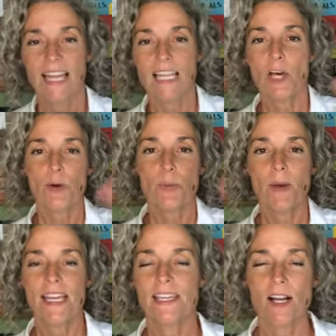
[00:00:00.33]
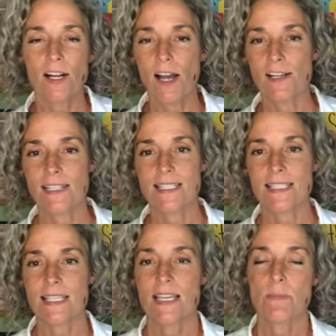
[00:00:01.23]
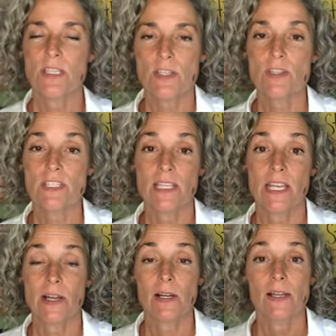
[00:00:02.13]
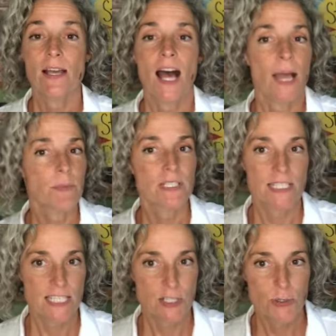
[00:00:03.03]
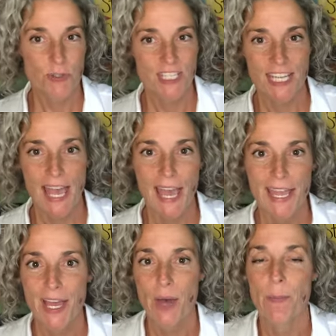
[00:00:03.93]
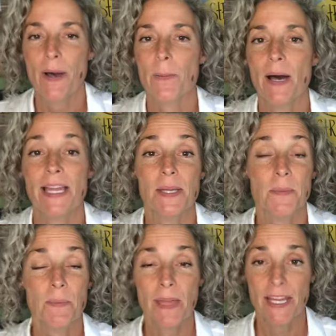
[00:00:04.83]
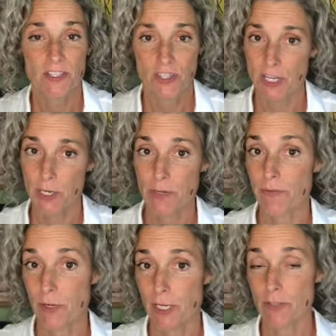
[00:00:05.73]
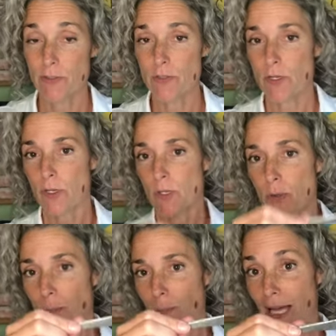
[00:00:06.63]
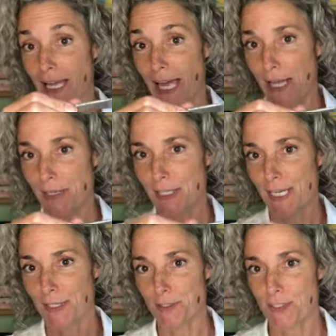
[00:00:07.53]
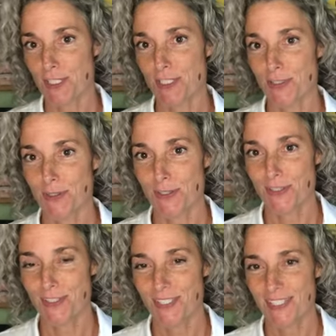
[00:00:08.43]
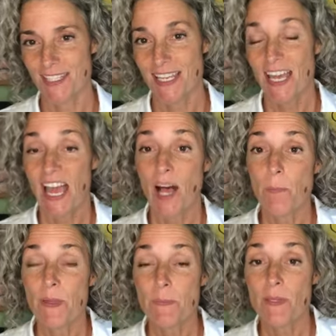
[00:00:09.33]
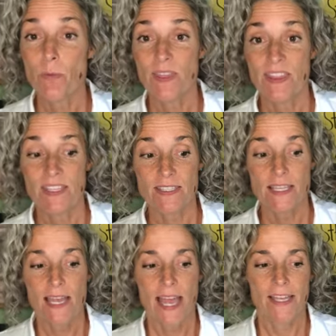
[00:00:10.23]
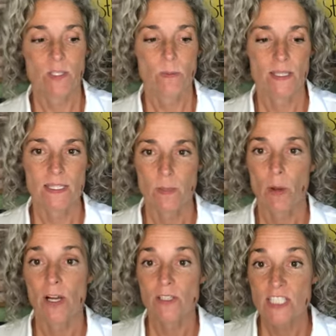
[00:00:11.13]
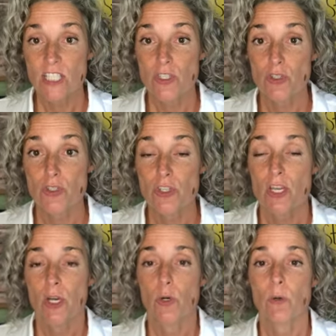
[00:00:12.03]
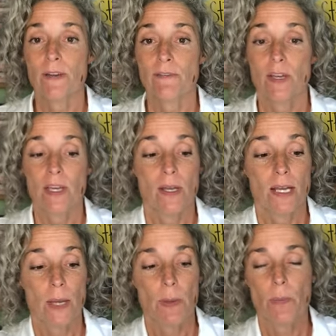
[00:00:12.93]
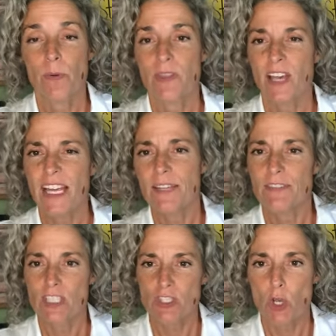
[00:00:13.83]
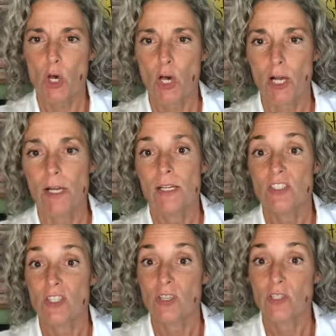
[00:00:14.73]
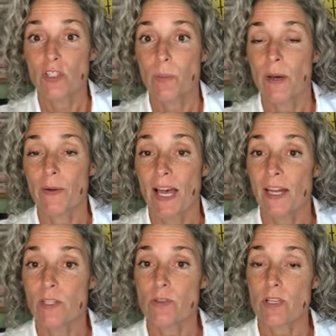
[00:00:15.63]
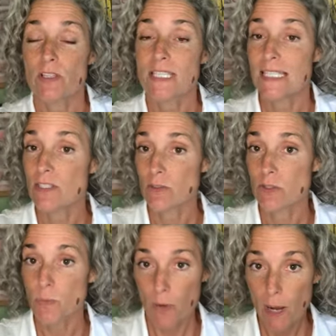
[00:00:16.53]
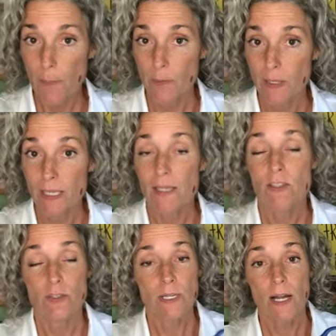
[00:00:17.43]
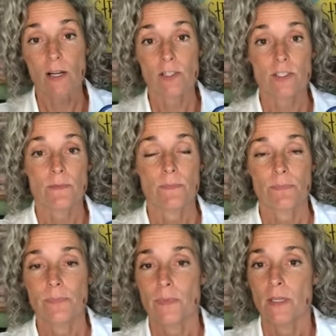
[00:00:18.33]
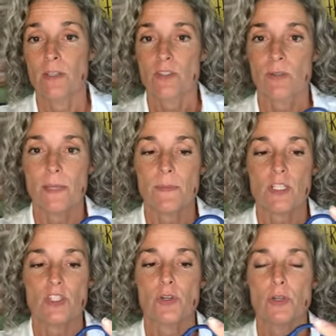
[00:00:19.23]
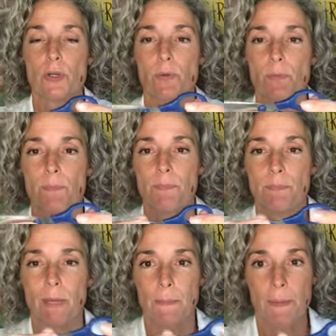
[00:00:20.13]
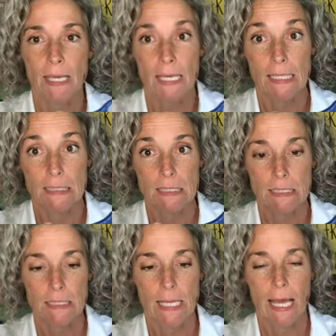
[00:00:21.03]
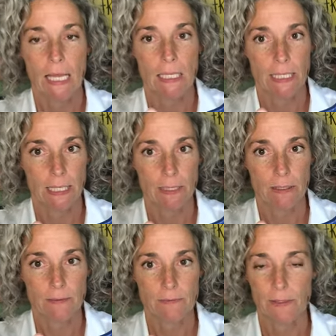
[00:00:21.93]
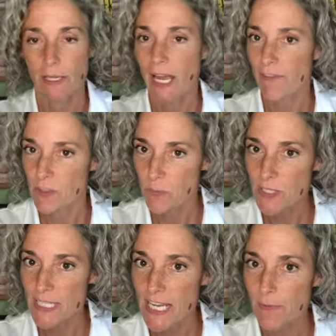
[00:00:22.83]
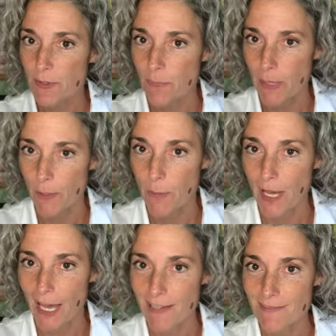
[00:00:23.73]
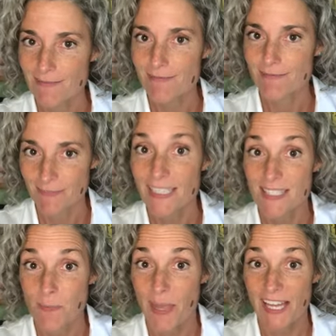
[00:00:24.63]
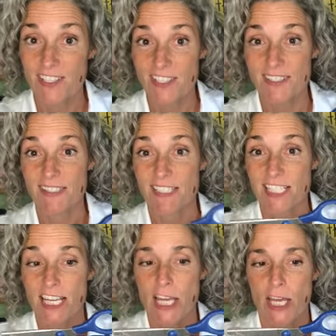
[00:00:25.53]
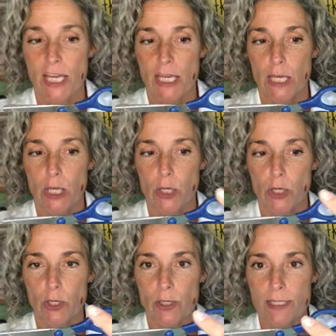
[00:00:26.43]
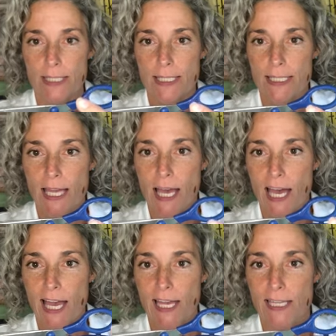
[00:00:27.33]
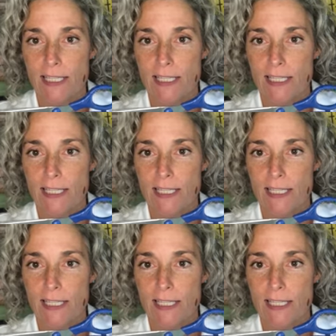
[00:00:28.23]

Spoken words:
Hello, my young artists. Miss Olson here. I'm going to teach you today about my imaginary friend, my alligator scissors. Helping me with this has been some art teachers who have come up with kind of a song to learn about how to use our scissors properly during art. So let me show you my pet alligator. You have to pretend with me, okay? Let's imagine. Here is his eye.